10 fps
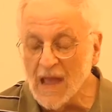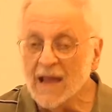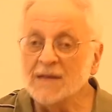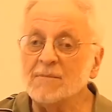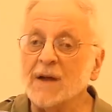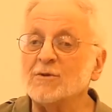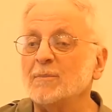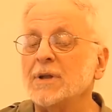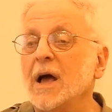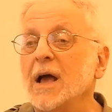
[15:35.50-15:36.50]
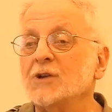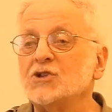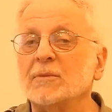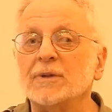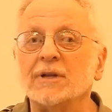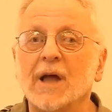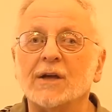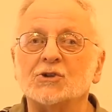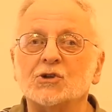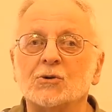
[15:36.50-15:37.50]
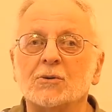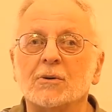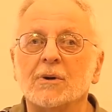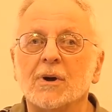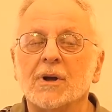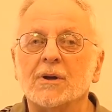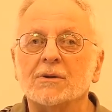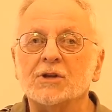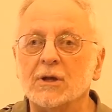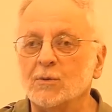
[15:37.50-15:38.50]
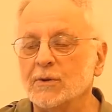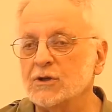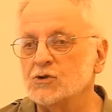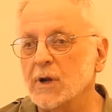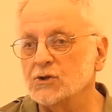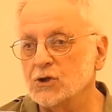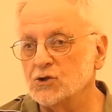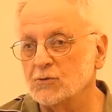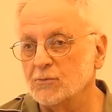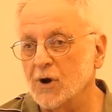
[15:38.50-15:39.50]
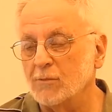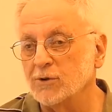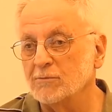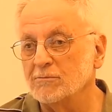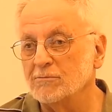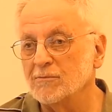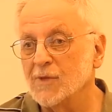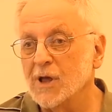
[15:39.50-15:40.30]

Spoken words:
In my reply, I simply like to deal with the transition problem